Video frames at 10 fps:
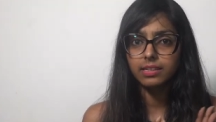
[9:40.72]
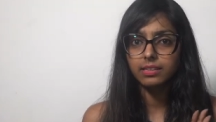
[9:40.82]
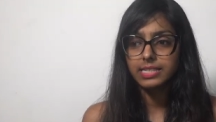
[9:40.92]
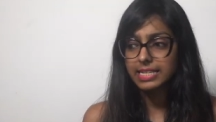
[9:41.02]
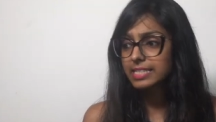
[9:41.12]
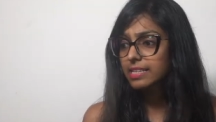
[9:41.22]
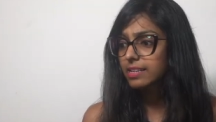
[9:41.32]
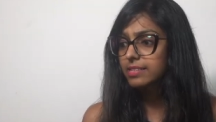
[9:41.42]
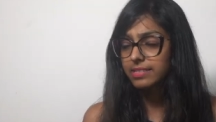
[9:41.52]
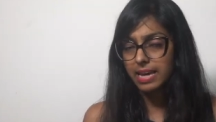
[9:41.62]
six
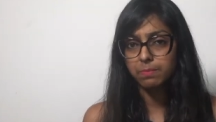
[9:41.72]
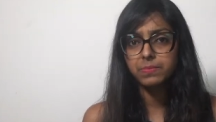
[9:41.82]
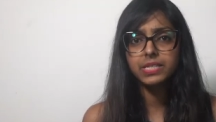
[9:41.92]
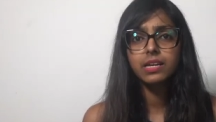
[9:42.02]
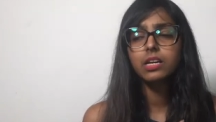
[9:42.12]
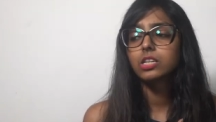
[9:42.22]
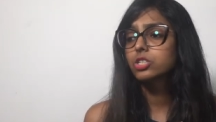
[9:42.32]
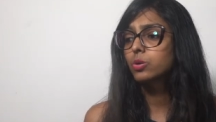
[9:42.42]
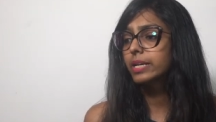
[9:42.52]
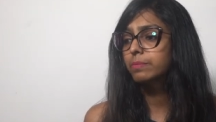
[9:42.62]
steps.
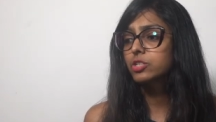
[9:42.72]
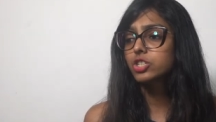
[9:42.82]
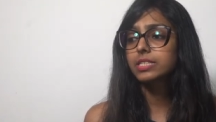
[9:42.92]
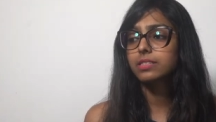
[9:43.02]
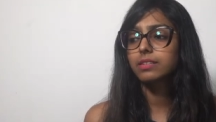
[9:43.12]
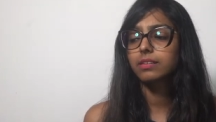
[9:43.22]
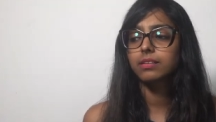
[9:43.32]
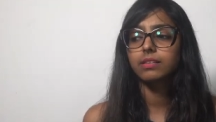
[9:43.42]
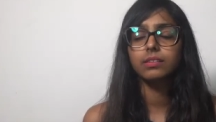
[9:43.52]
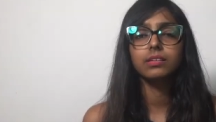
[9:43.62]
So let me just
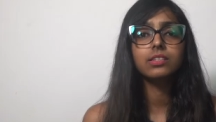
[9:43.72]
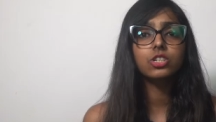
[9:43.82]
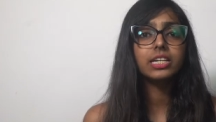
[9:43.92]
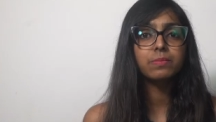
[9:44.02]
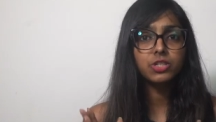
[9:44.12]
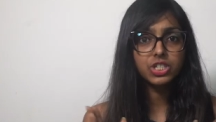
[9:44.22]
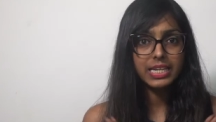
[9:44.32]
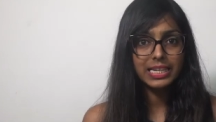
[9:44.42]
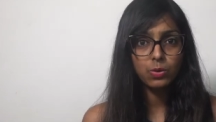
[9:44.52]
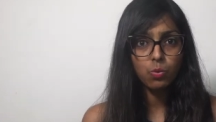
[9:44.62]
so let me just
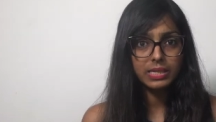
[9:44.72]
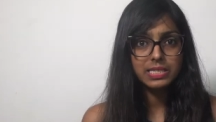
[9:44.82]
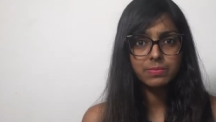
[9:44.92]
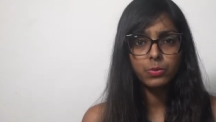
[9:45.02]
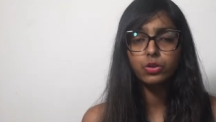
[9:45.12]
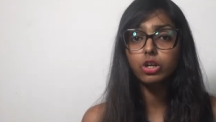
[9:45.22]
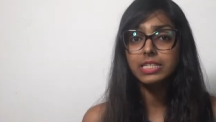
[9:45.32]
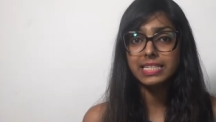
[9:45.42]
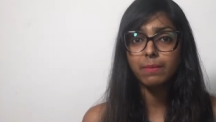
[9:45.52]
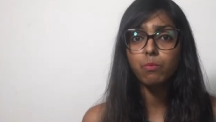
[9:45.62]
tell you once more your
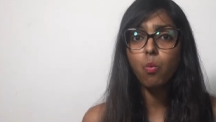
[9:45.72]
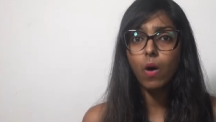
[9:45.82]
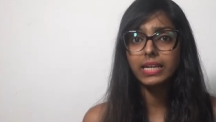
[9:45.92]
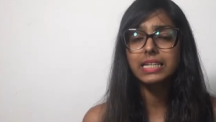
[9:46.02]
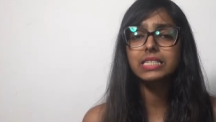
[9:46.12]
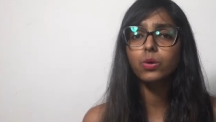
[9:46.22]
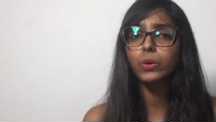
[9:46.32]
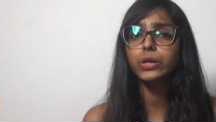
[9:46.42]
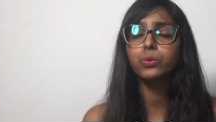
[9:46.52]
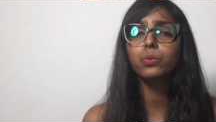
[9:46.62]
step 1 is
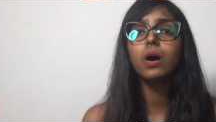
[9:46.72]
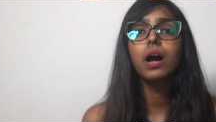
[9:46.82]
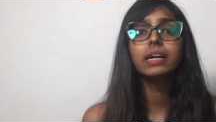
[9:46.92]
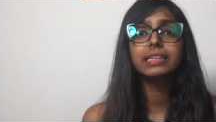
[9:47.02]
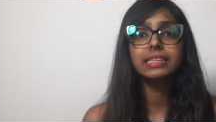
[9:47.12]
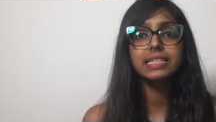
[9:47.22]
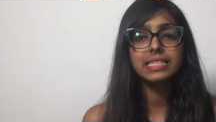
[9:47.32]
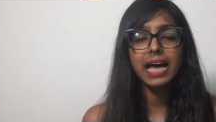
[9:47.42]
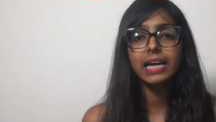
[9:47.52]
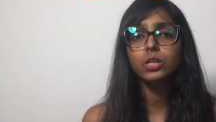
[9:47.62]
going to
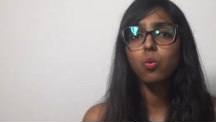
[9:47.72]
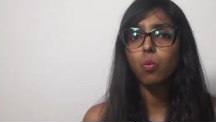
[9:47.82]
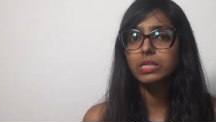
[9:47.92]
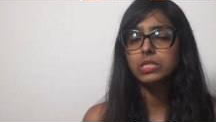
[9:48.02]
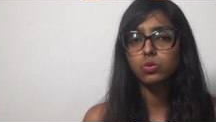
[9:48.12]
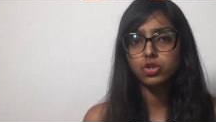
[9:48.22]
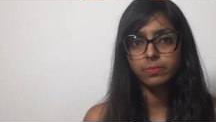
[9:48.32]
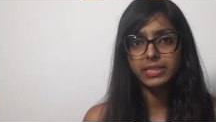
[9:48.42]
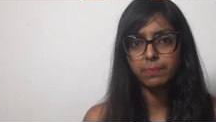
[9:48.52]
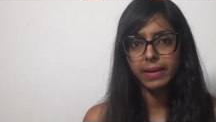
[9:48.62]
decide one social
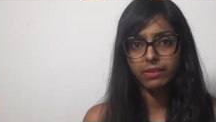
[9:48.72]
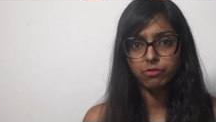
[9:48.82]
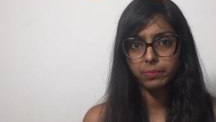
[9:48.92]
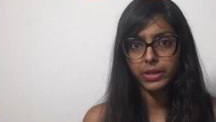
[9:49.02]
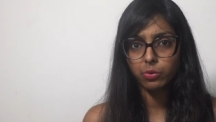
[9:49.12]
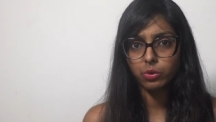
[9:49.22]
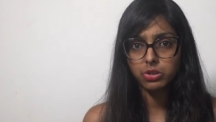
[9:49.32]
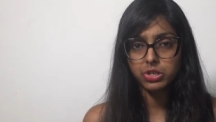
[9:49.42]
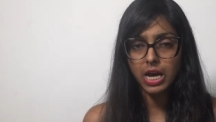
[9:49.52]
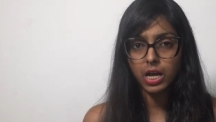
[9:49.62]
media platform that you're going
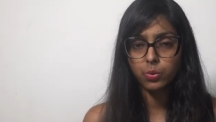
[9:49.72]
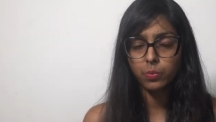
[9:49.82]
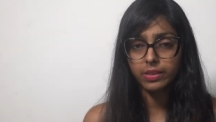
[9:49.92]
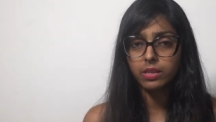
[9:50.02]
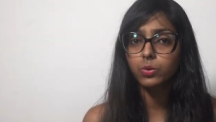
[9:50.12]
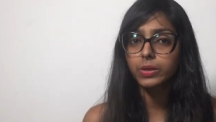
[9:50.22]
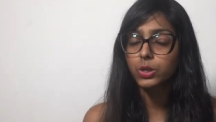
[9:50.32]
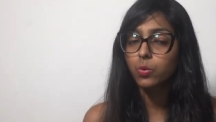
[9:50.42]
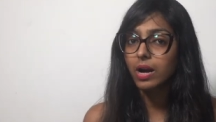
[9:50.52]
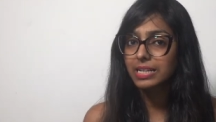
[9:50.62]
to start with. You need
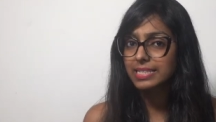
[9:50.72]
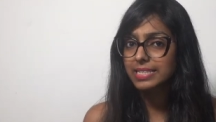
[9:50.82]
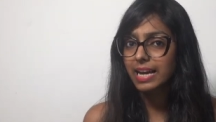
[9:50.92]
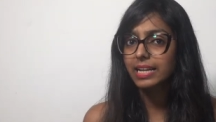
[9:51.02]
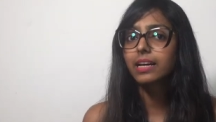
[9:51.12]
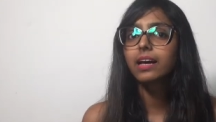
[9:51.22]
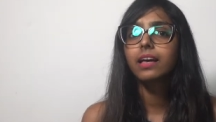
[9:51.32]
to understand